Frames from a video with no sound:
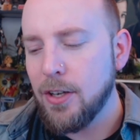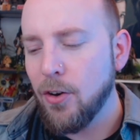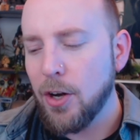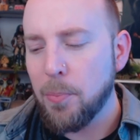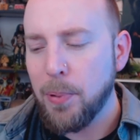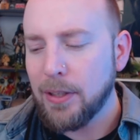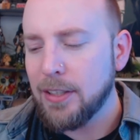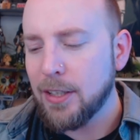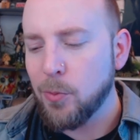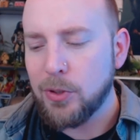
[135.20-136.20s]
on a
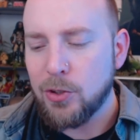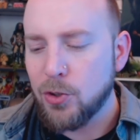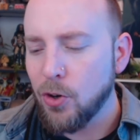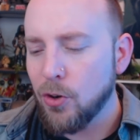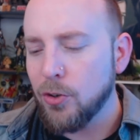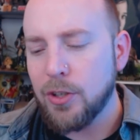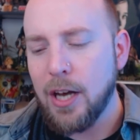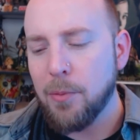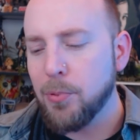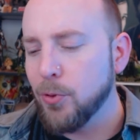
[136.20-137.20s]
picnic with this girl. You
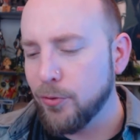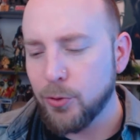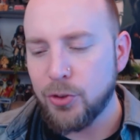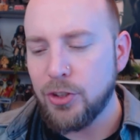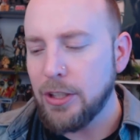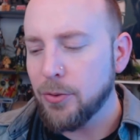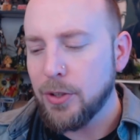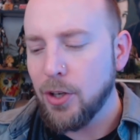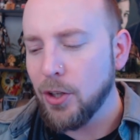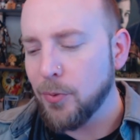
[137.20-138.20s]
got beautiful
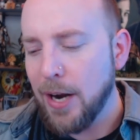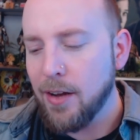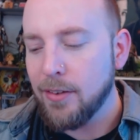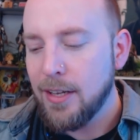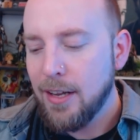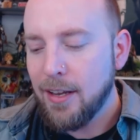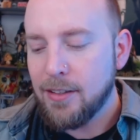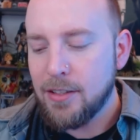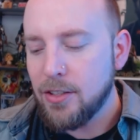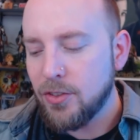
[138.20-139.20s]
scenery all around,
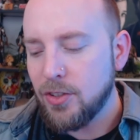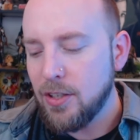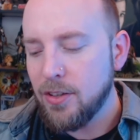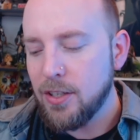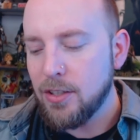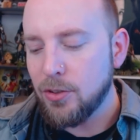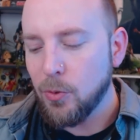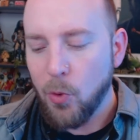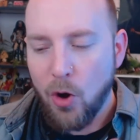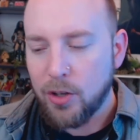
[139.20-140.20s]
and then you see these
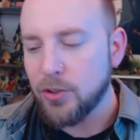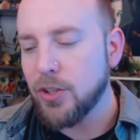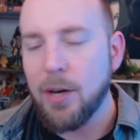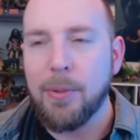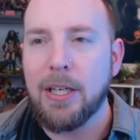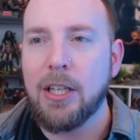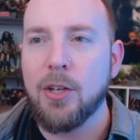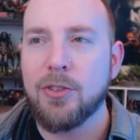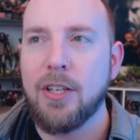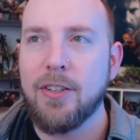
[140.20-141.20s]
walkers coming in
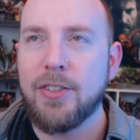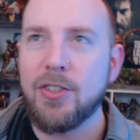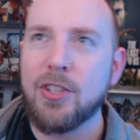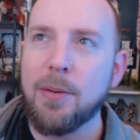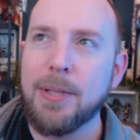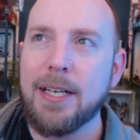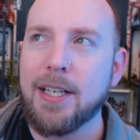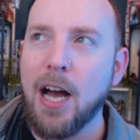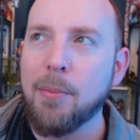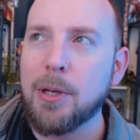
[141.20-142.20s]
close. Now, this is something that a
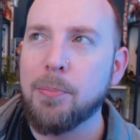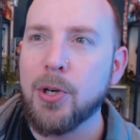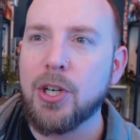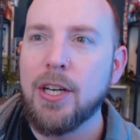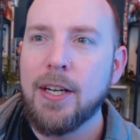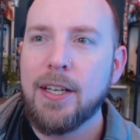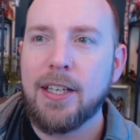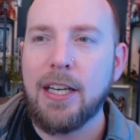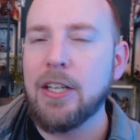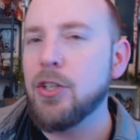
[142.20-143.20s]
comic book
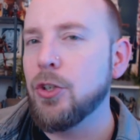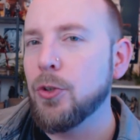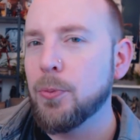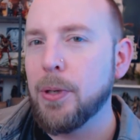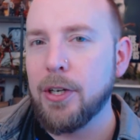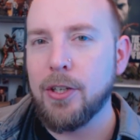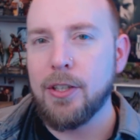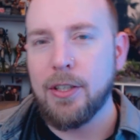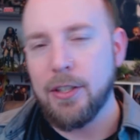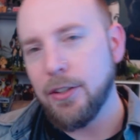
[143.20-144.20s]
can do, but in a,
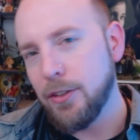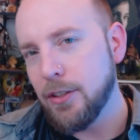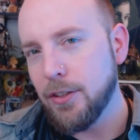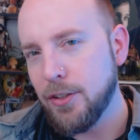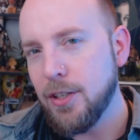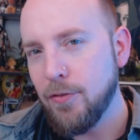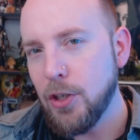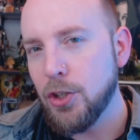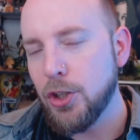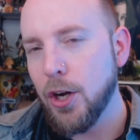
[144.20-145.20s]
in, a, in the
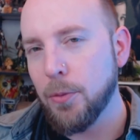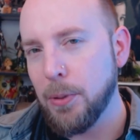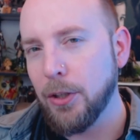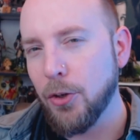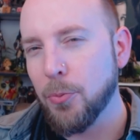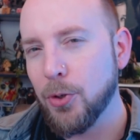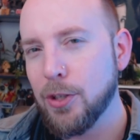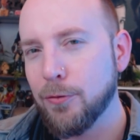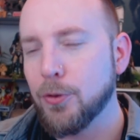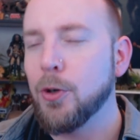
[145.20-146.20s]
TV show, it'd be a little more
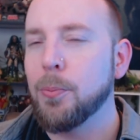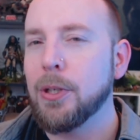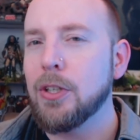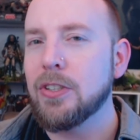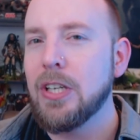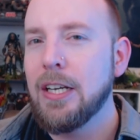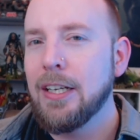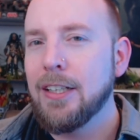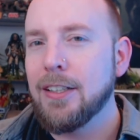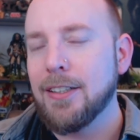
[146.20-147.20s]
difficult because
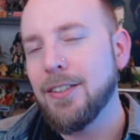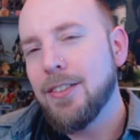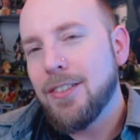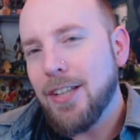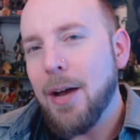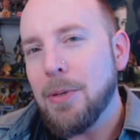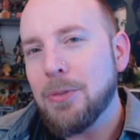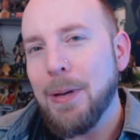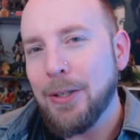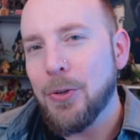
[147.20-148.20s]
uh, the
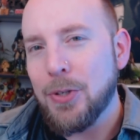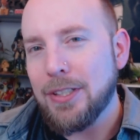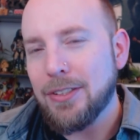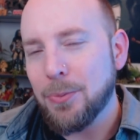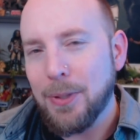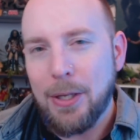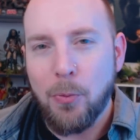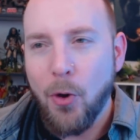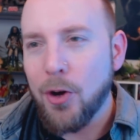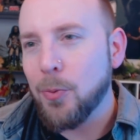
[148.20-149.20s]
zombies make noise when they
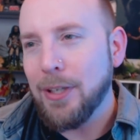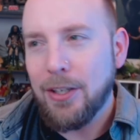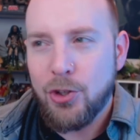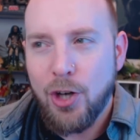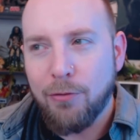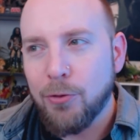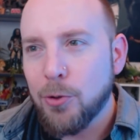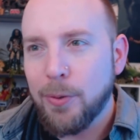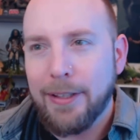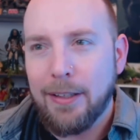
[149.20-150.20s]
walk, when they
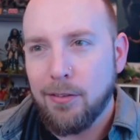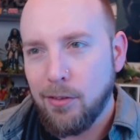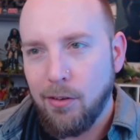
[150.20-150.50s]
shuffle, when they,